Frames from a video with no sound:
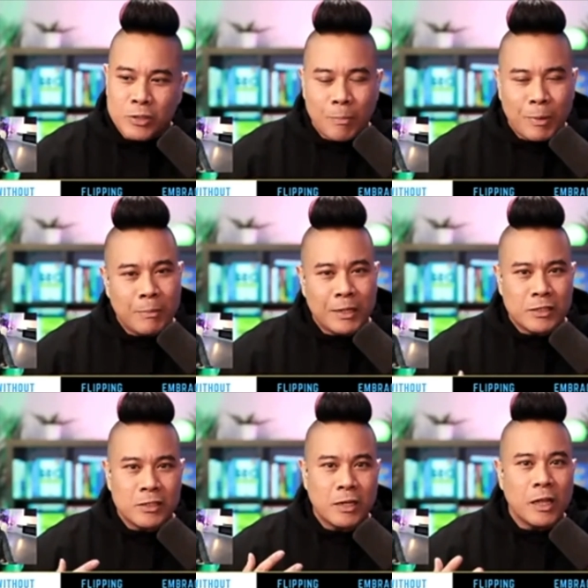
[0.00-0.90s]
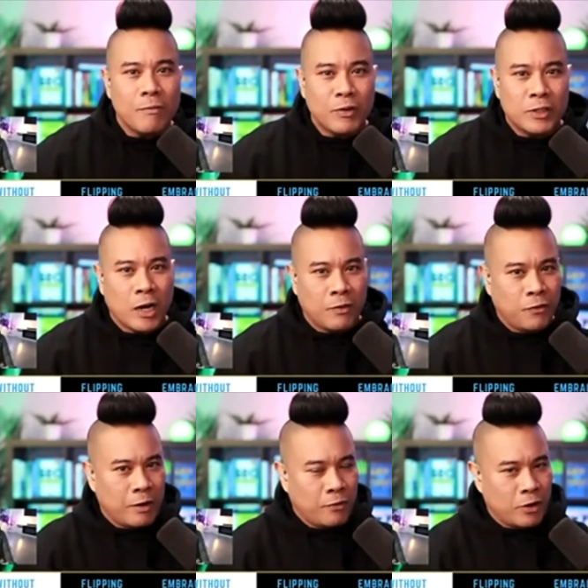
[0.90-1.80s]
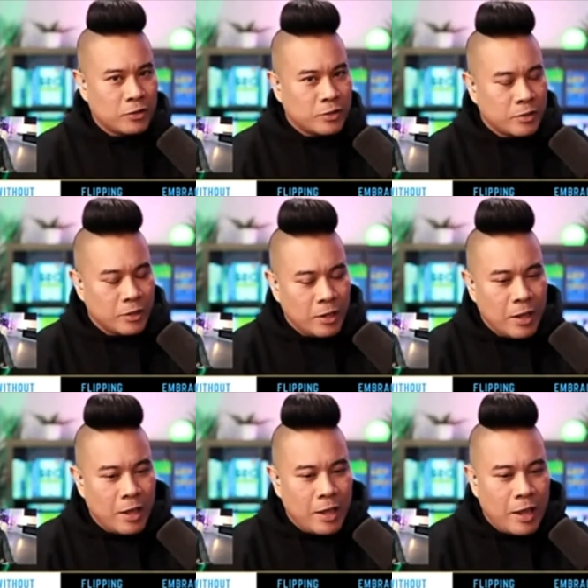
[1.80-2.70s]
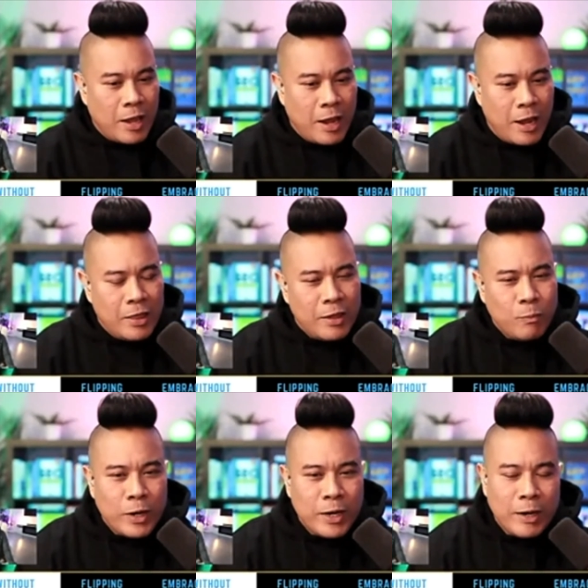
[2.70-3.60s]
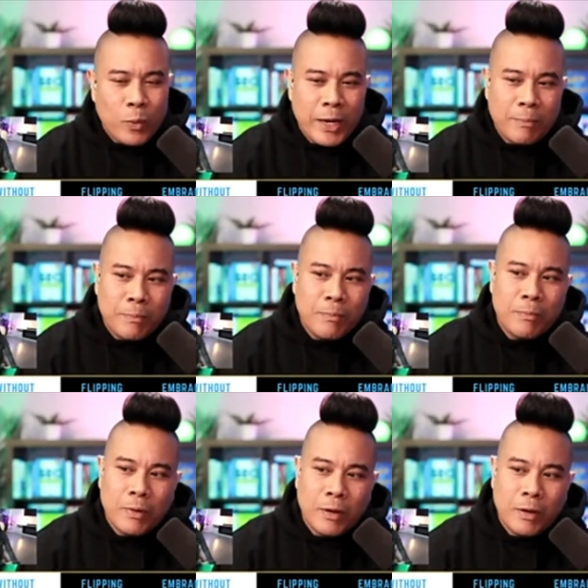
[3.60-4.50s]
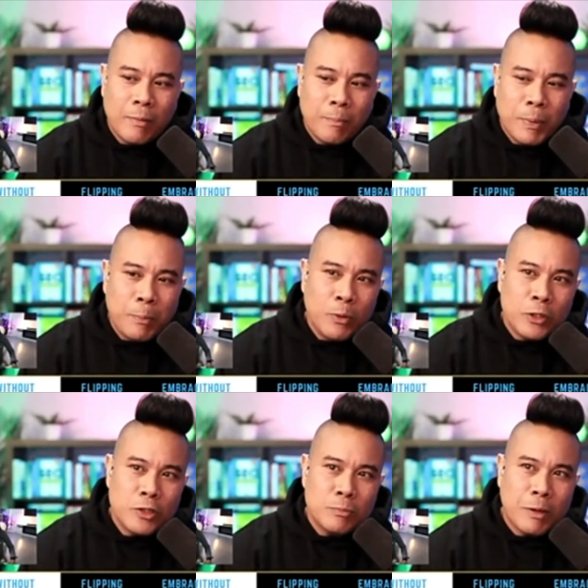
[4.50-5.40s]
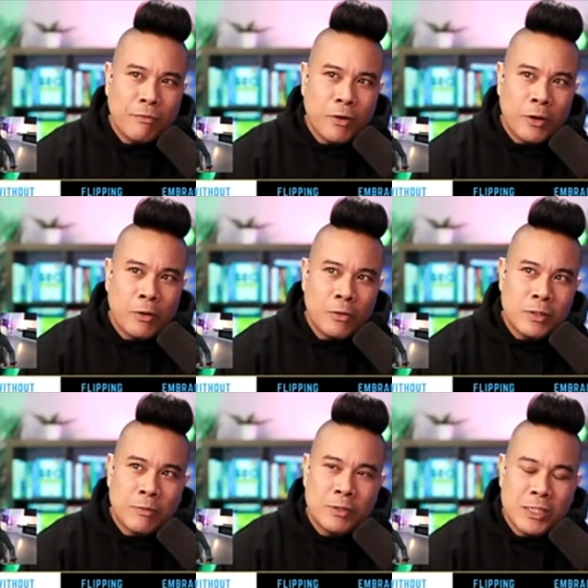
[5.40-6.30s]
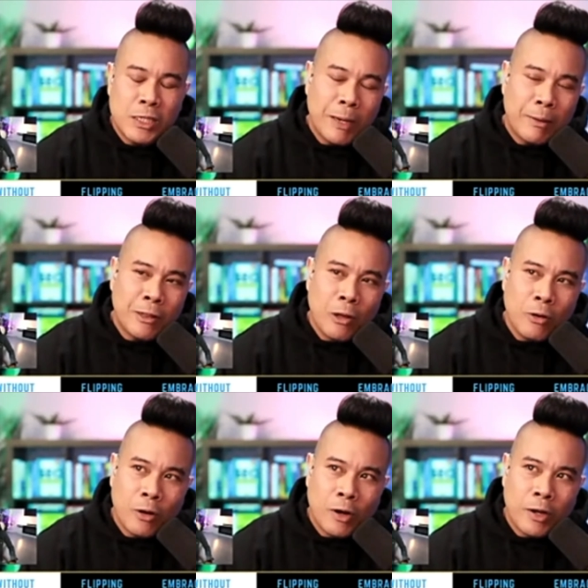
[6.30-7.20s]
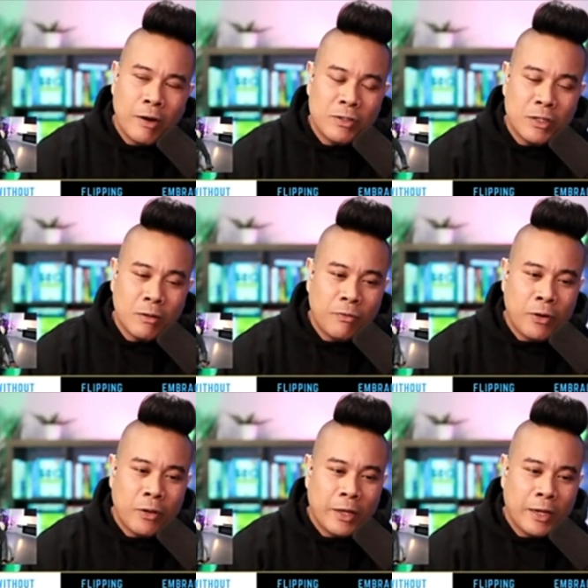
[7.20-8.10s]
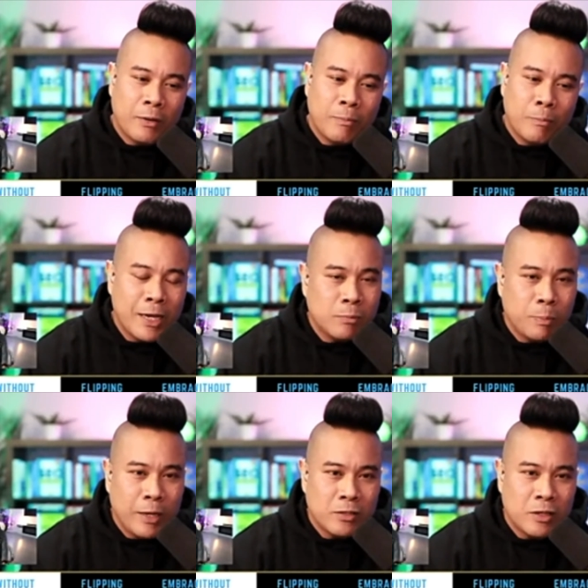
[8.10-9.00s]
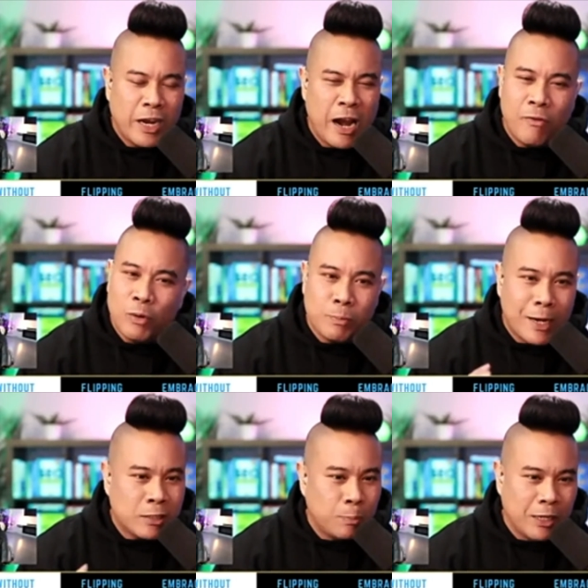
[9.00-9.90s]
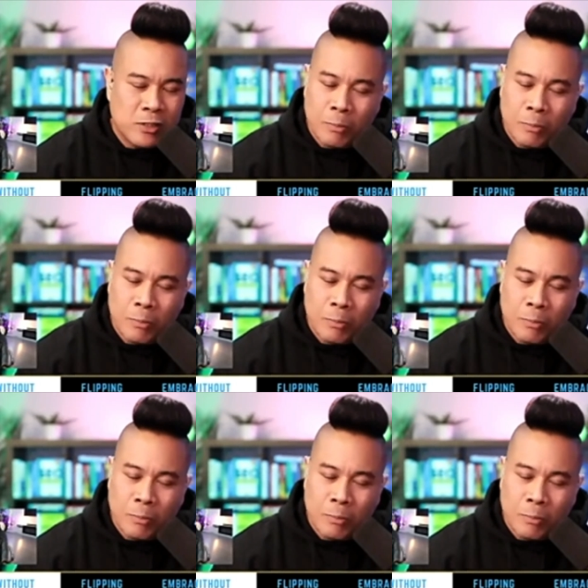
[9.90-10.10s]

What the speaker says: So I became like this club photographer at first. And then when people would use my photos, I would see my logo on every single photo, like on MySpace, on everyone's MySpace.